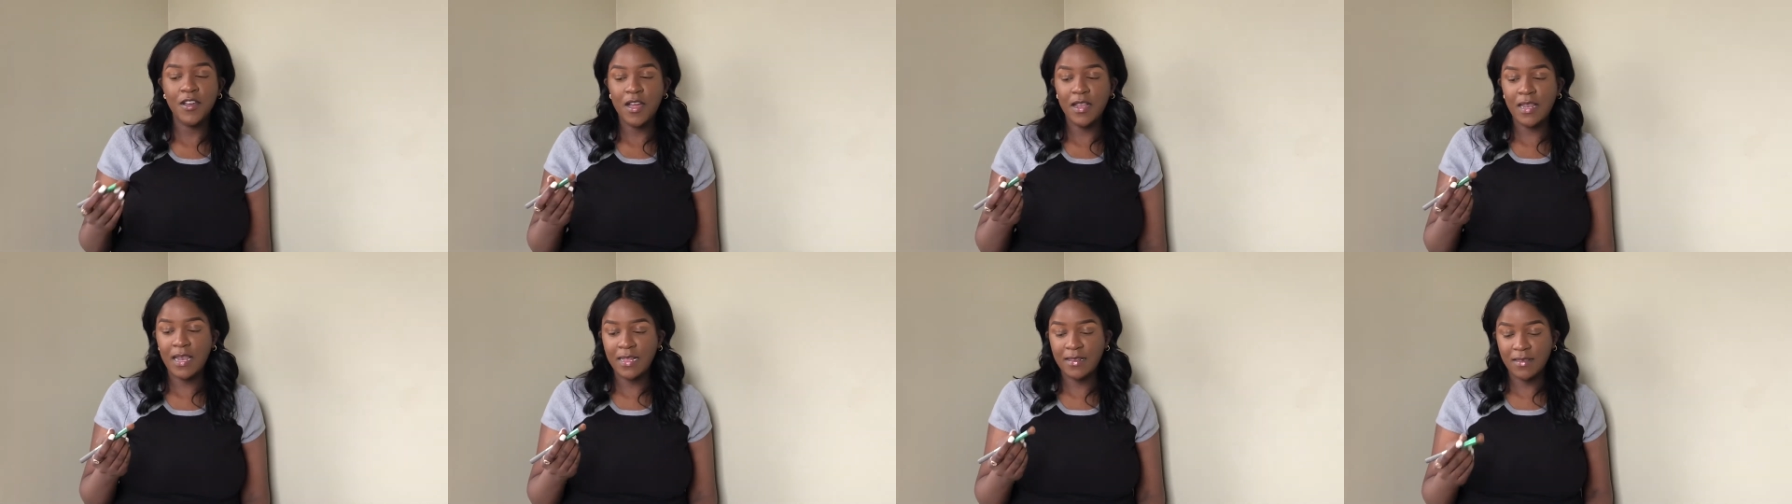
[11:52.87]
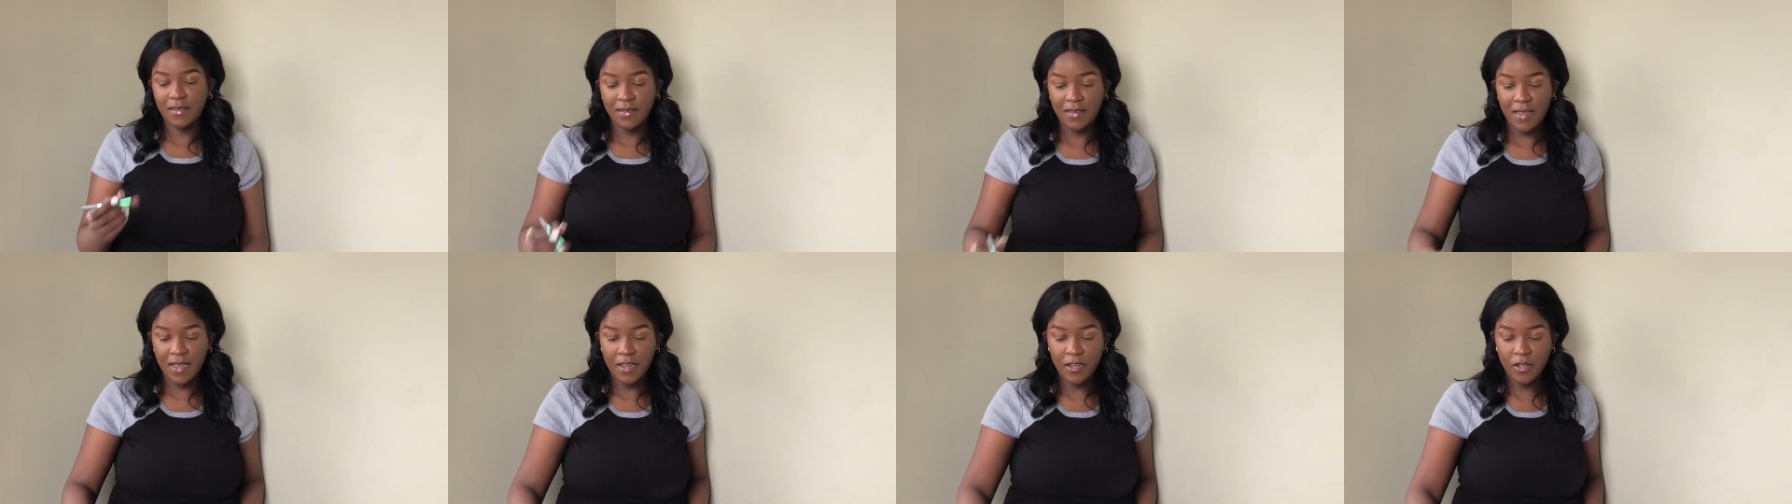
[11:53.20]
I like to
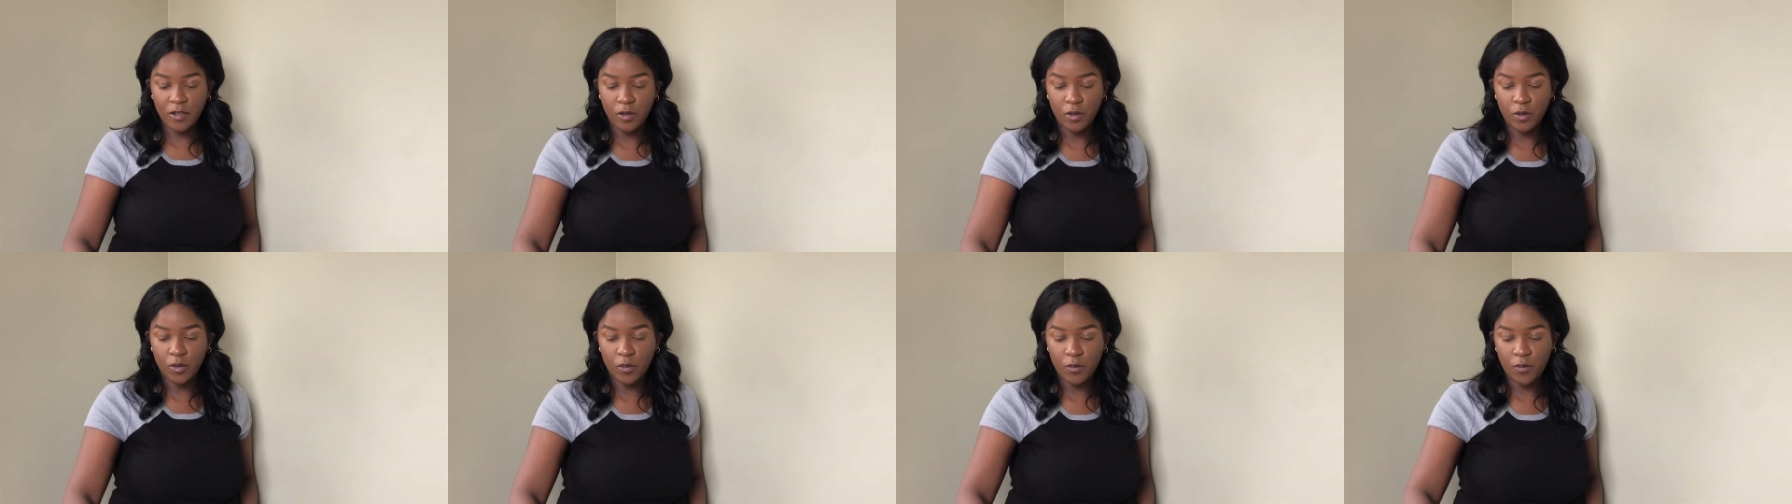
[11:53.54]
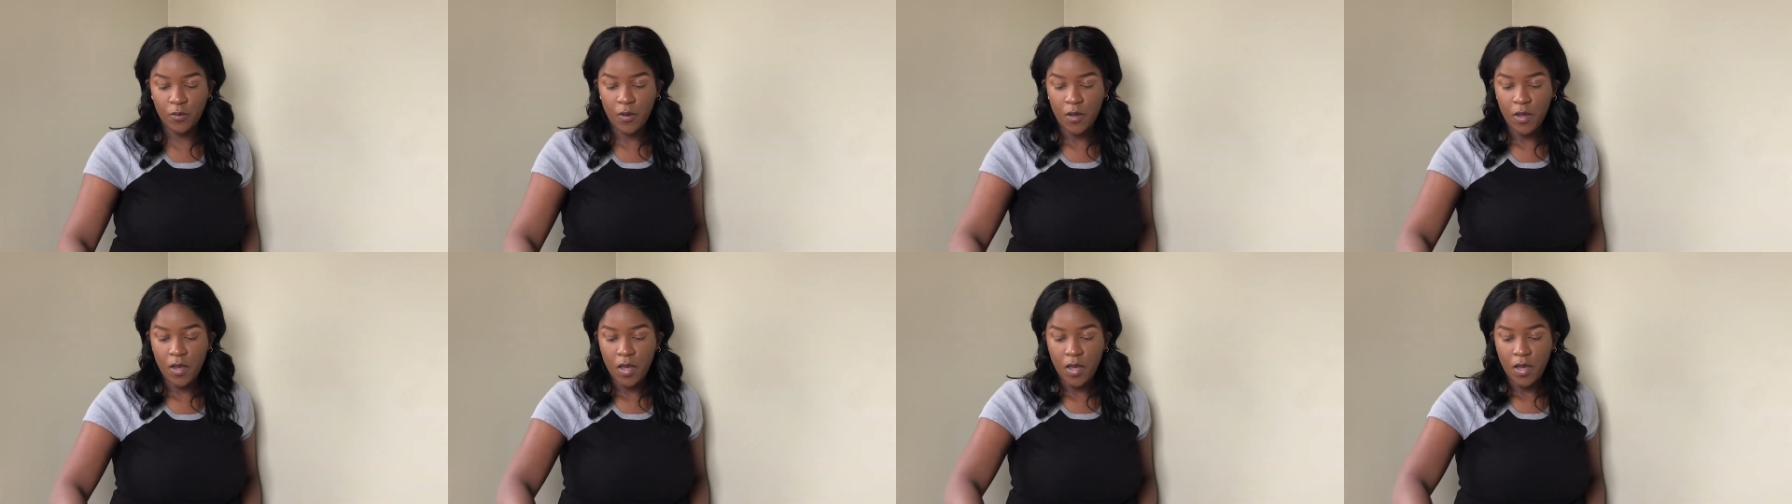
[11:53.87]
take a little
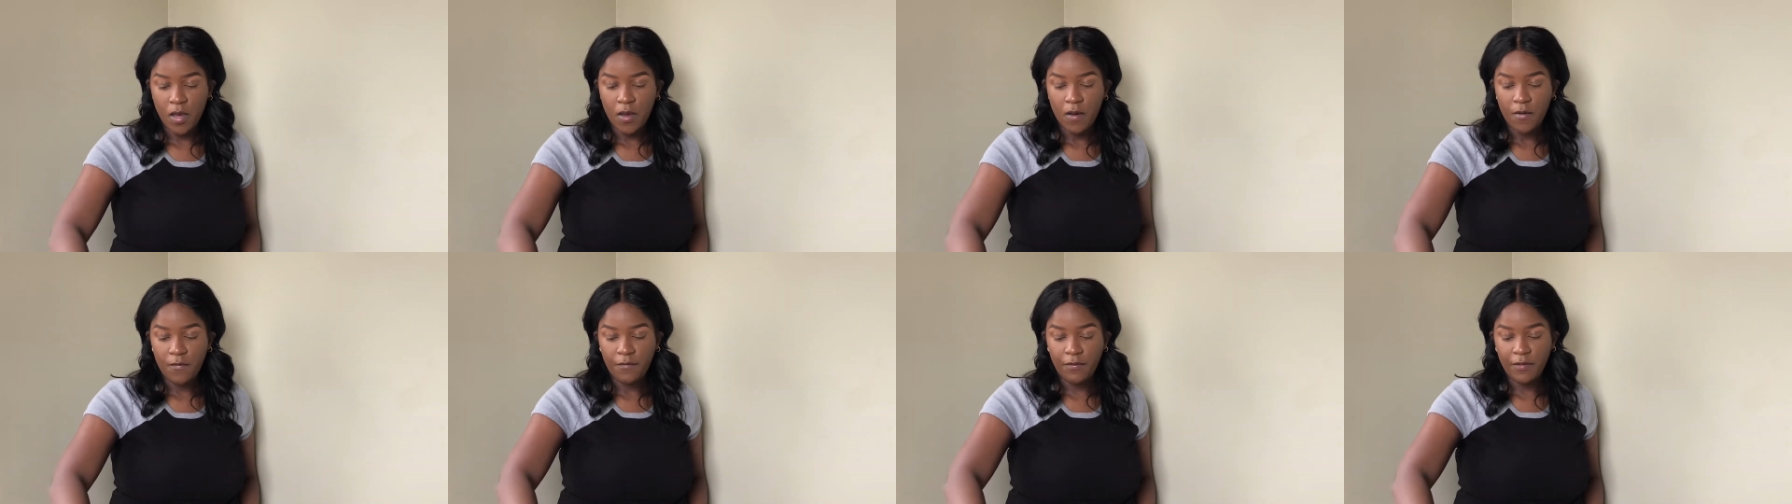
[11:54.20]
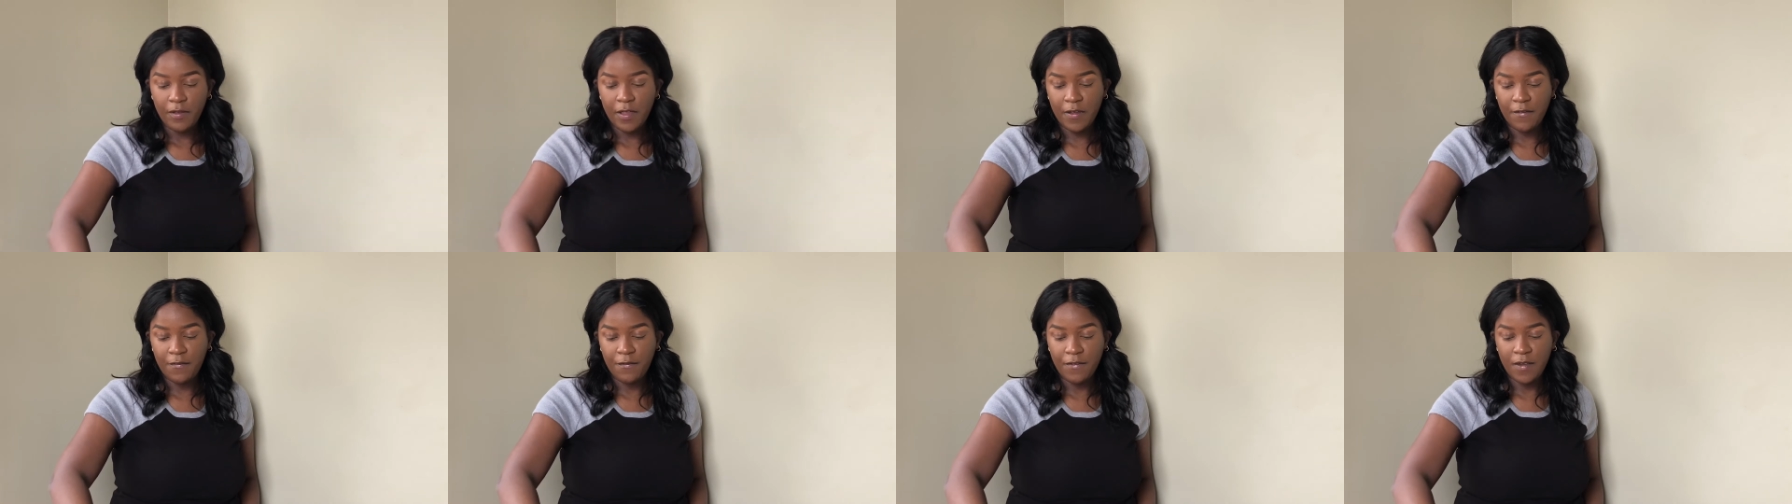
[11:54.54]

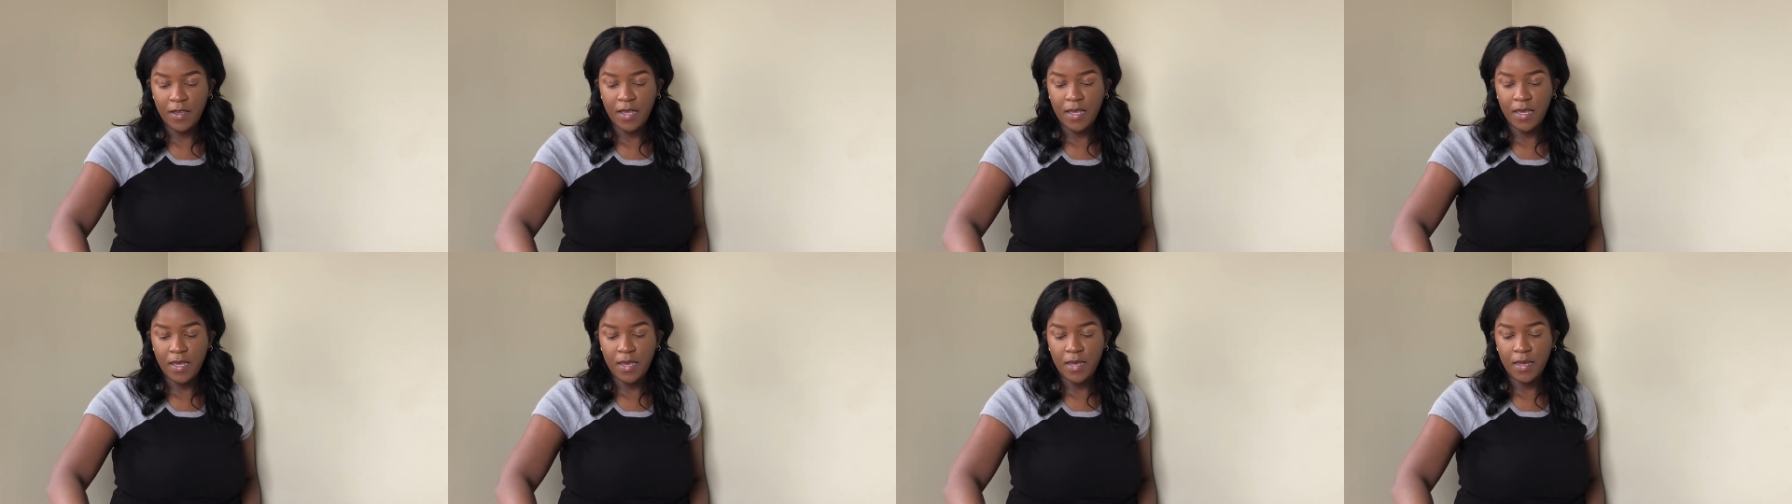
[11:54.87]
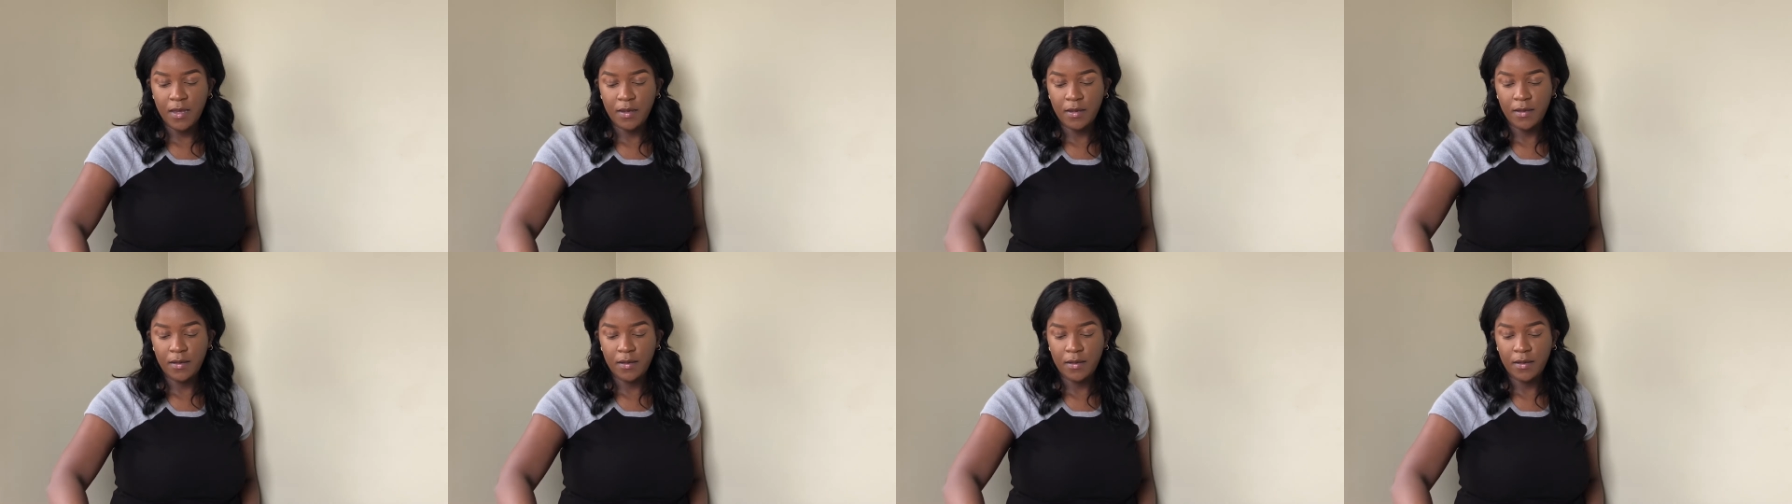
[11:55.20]
fluffy